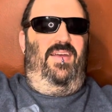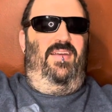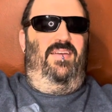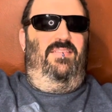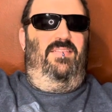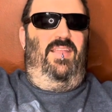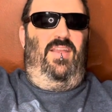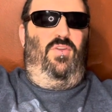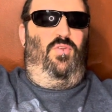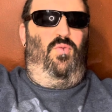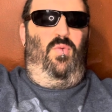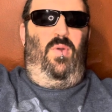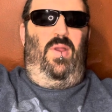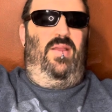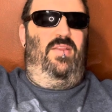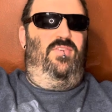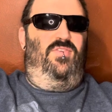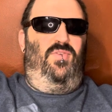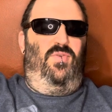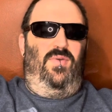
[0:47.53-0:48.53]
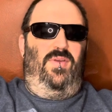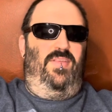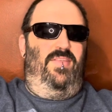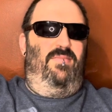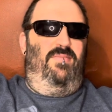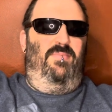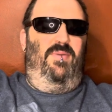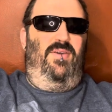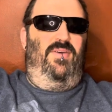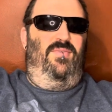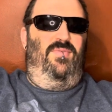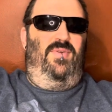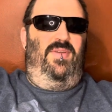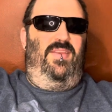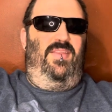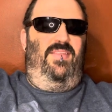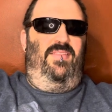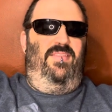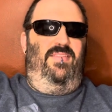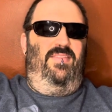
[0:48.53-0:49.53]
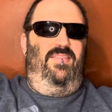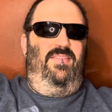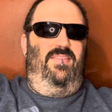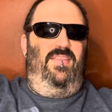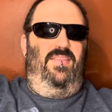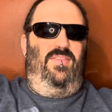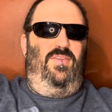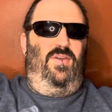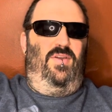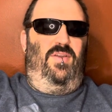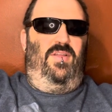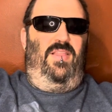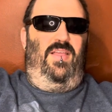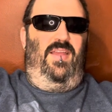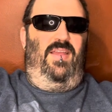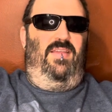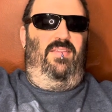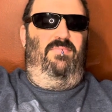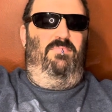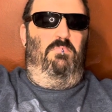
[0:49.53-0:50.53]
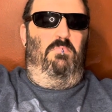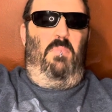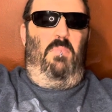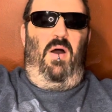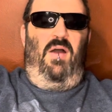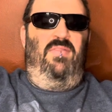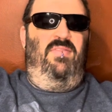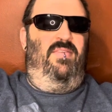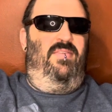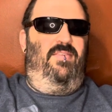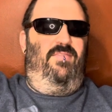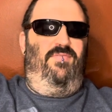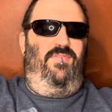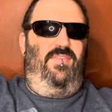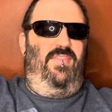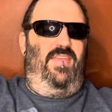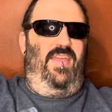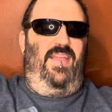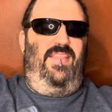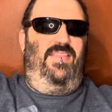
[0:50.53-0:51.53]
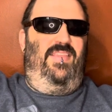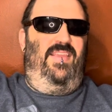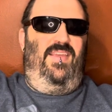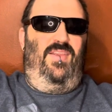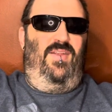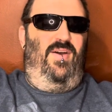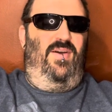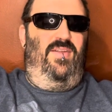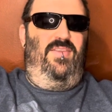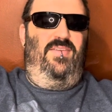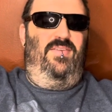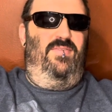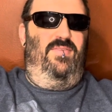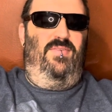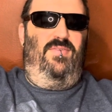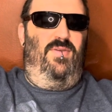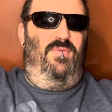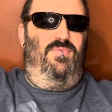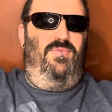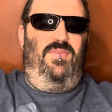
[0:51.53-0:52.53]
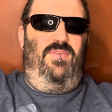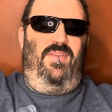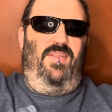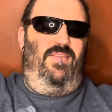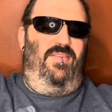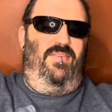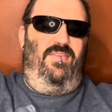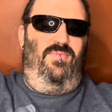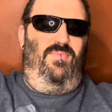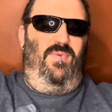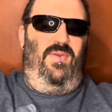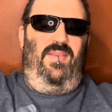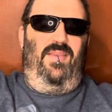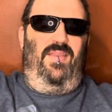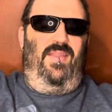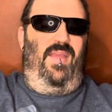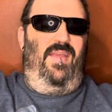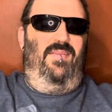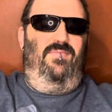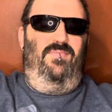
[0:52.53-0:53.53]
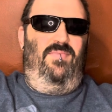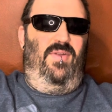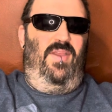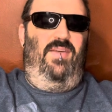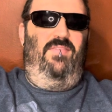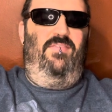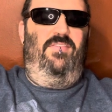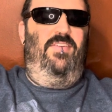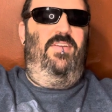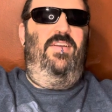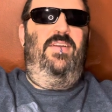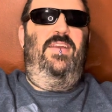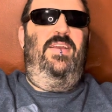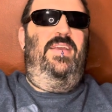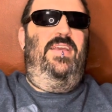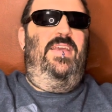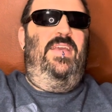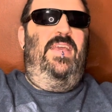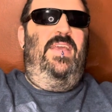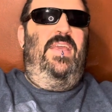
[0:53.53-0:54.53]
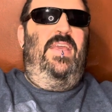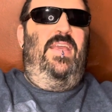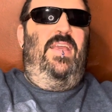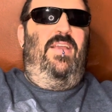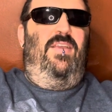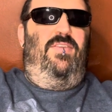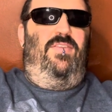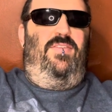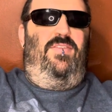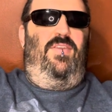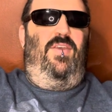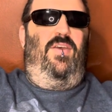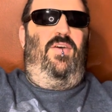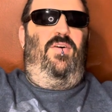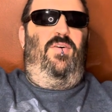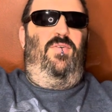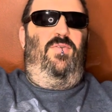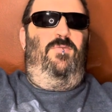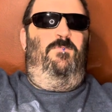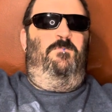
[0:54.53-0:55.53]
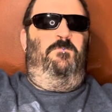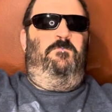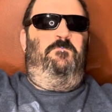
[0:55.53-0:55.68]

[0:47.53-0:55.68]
like Gran Turismo, and it took like months for that to get audio description, I just went, eh, whatever. So,